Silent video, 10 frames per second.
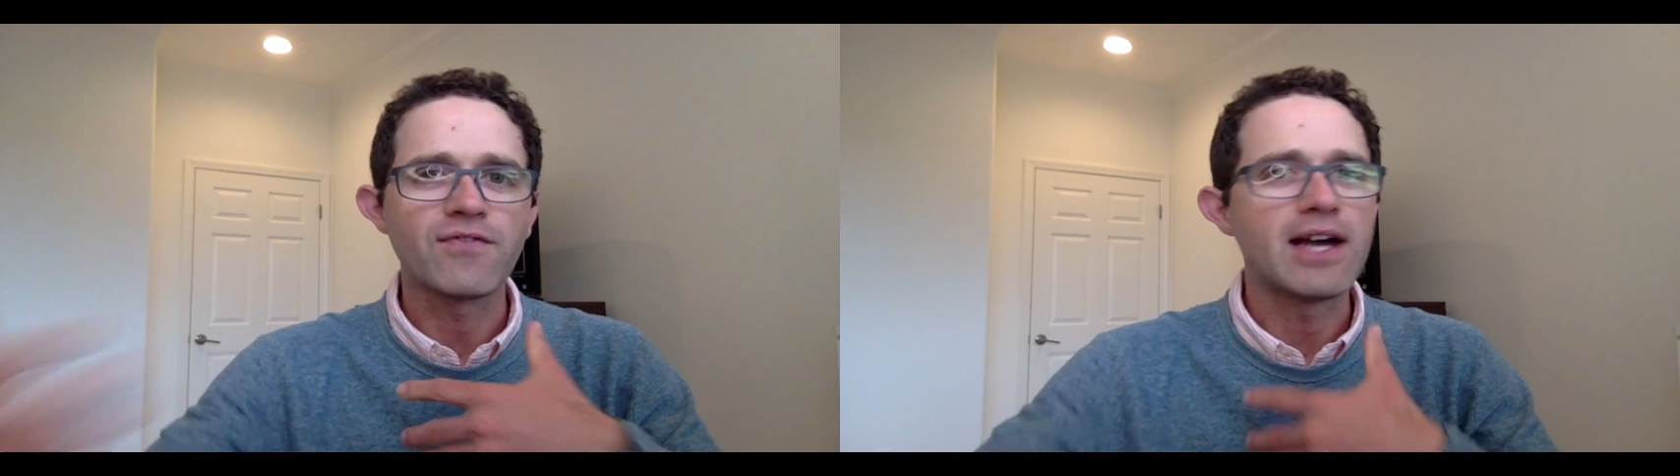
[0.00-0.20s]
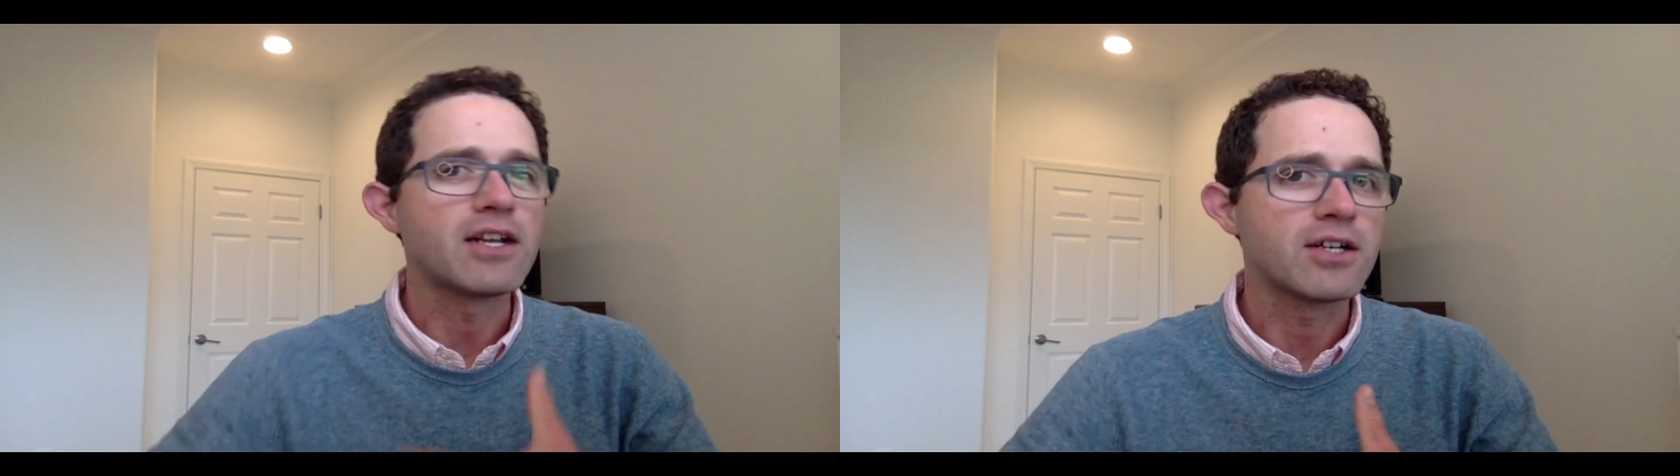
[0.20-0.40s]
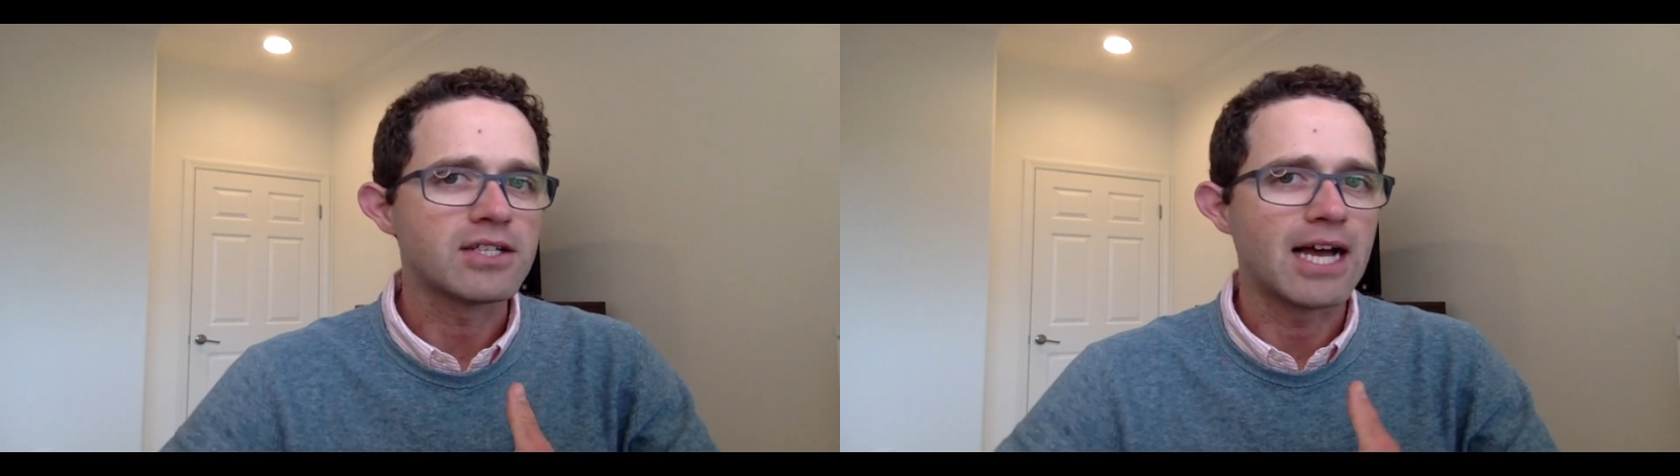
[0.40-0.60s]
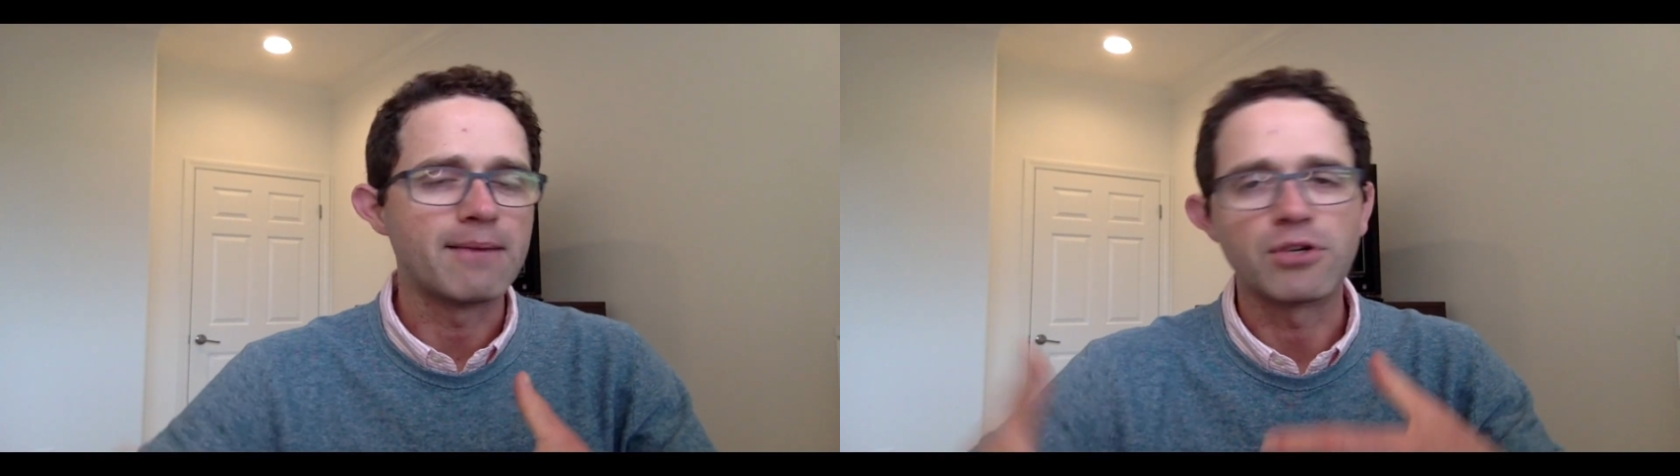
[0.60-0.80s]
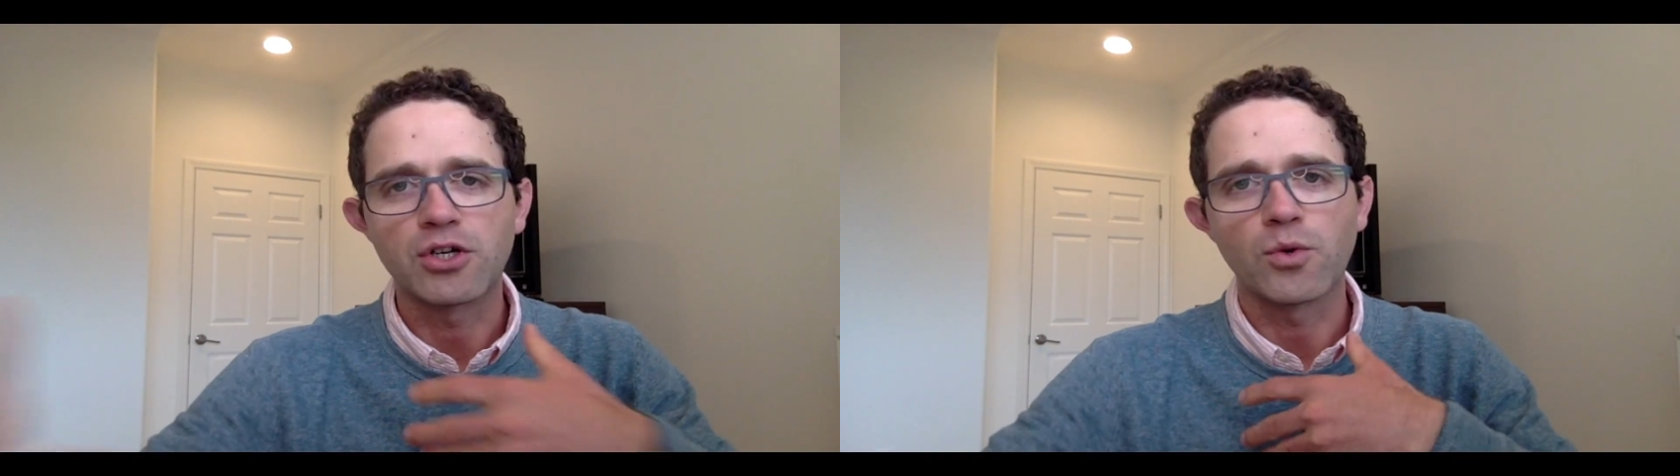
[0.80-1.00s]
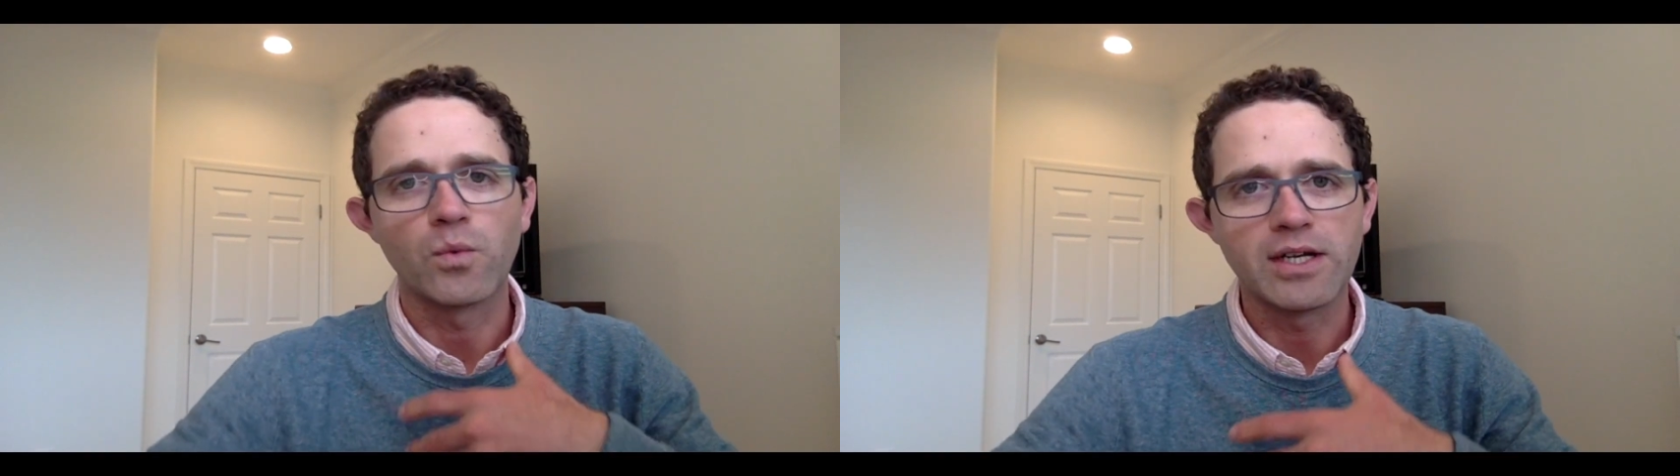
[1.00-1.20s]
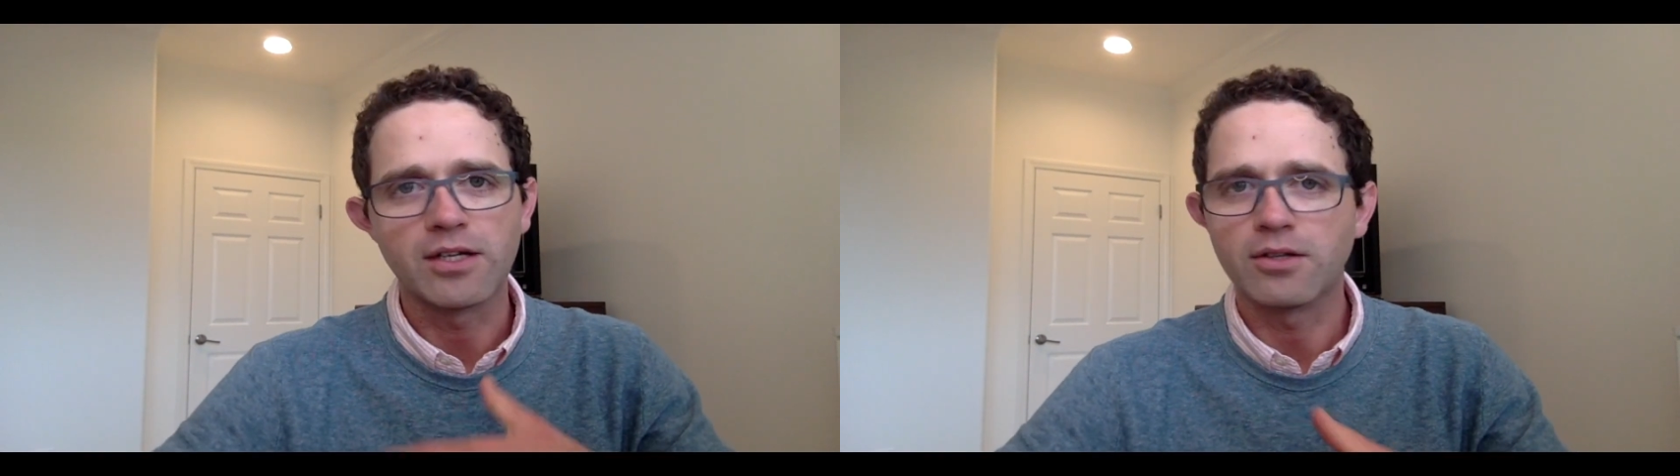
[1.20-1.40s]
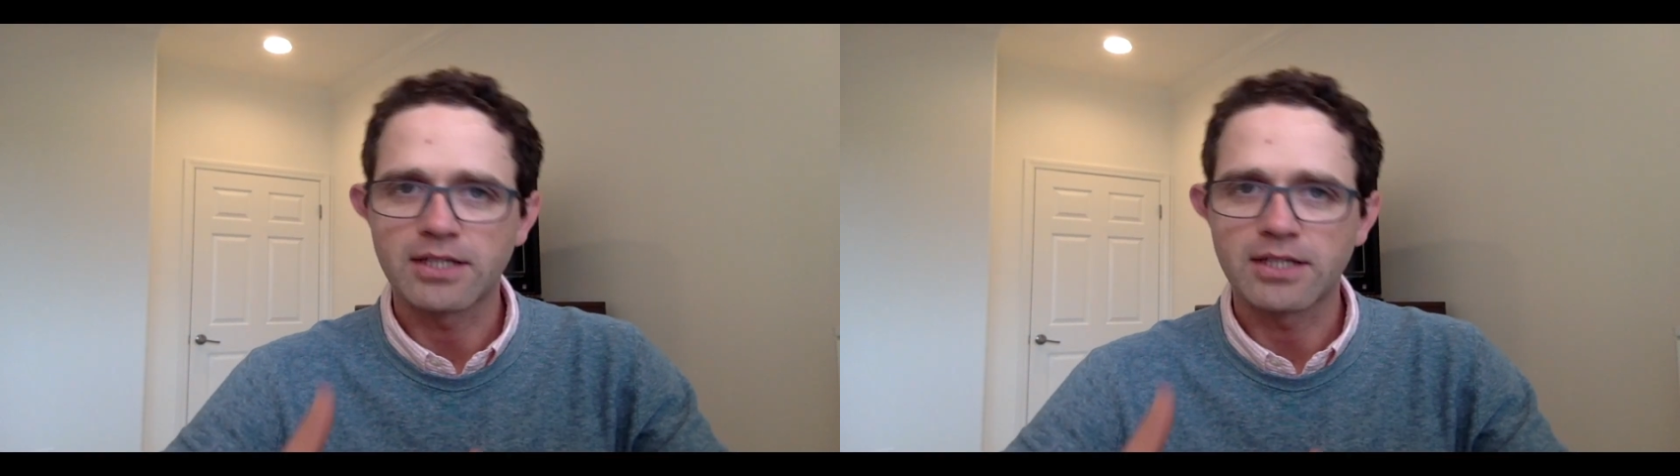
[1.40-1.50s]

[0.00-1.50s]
find a good time, a good window.